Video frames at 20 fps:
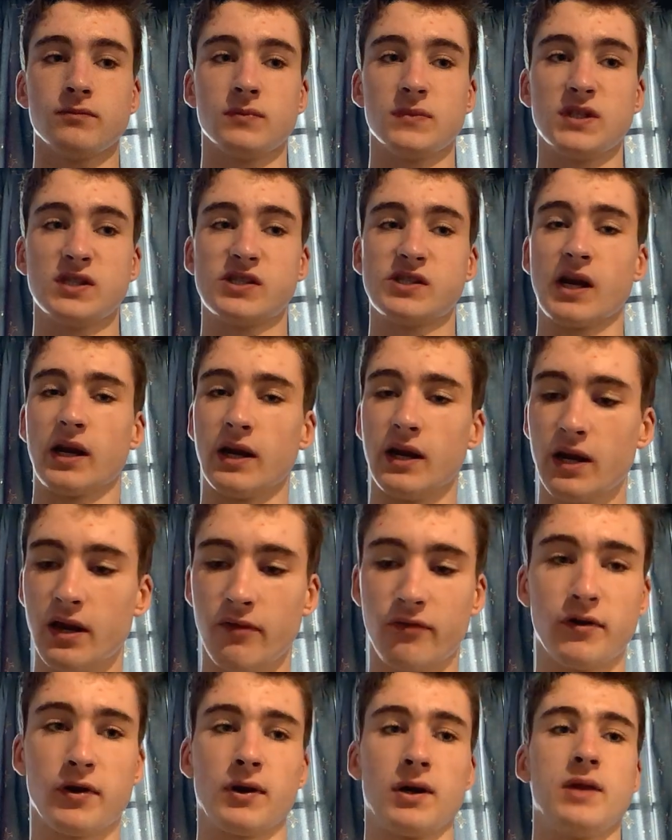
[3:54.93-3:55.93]

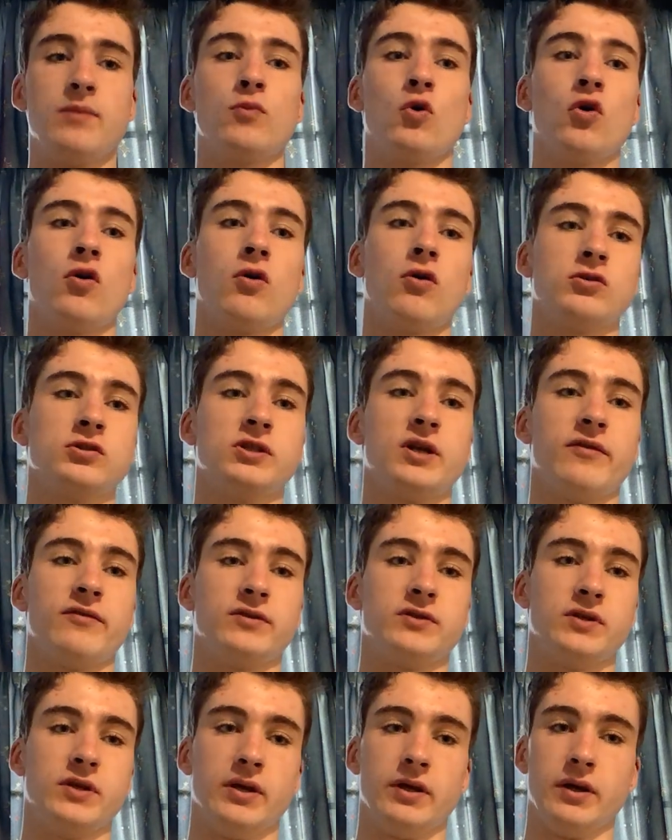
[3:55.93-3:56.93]
significantly more
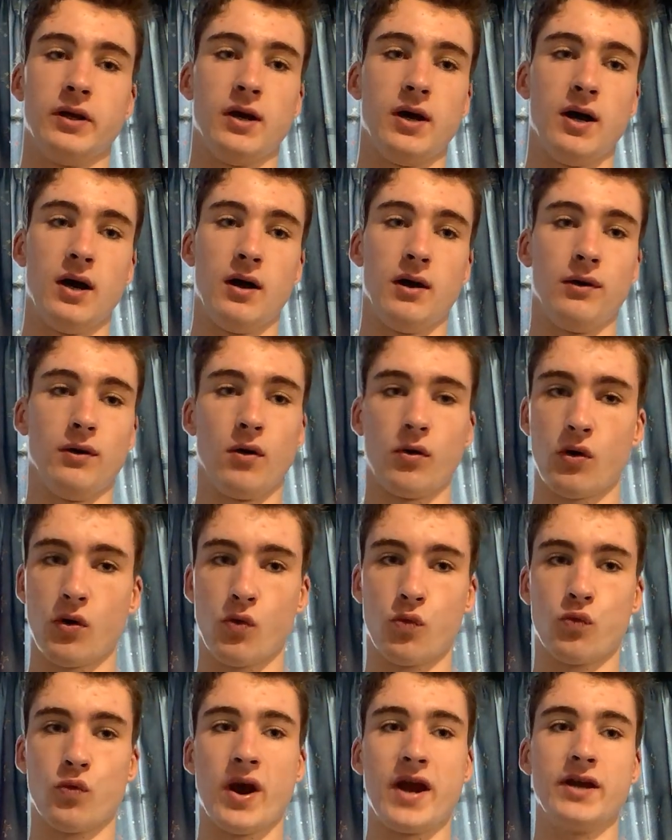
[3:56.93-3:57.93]
longevity, longer
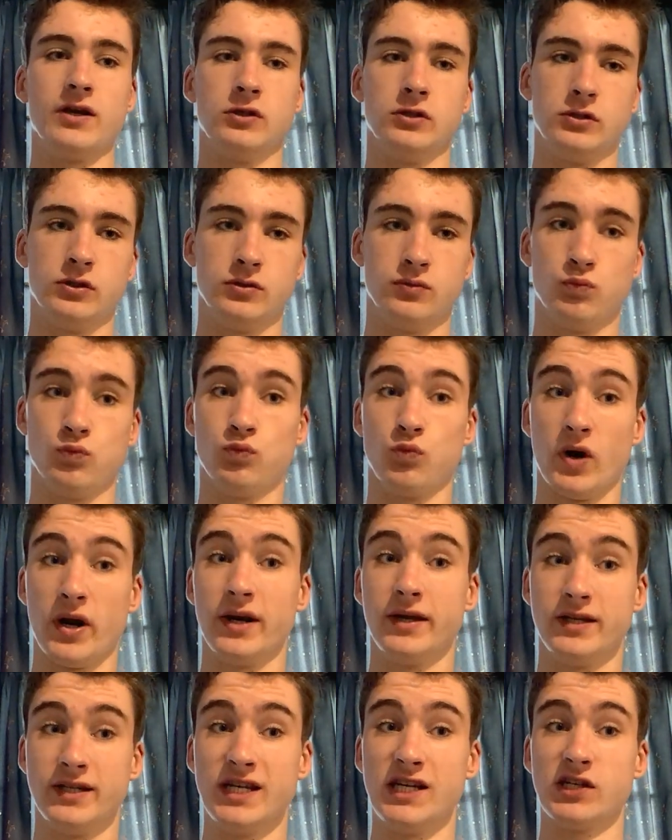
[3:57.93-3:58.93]
range,
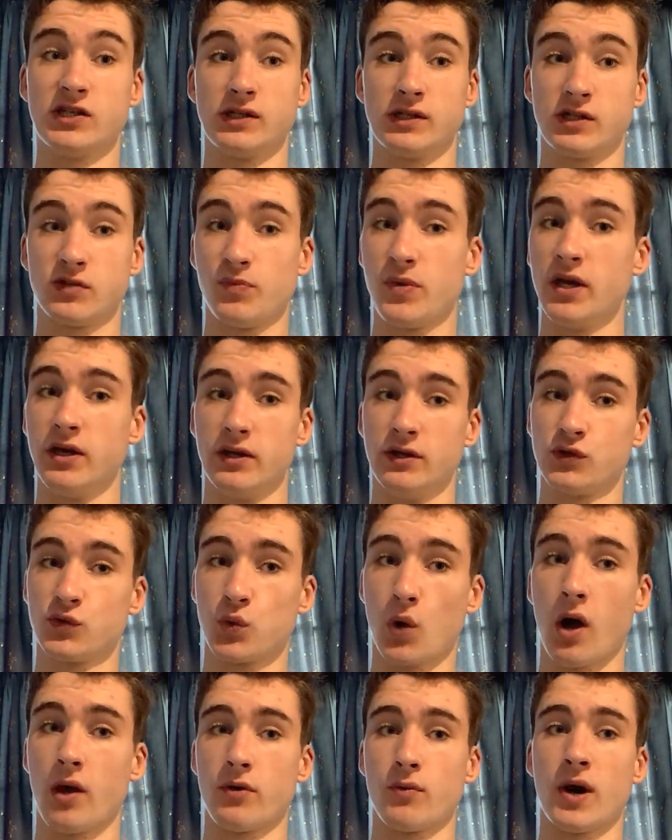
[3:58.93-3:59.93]
really decent speed. It's rather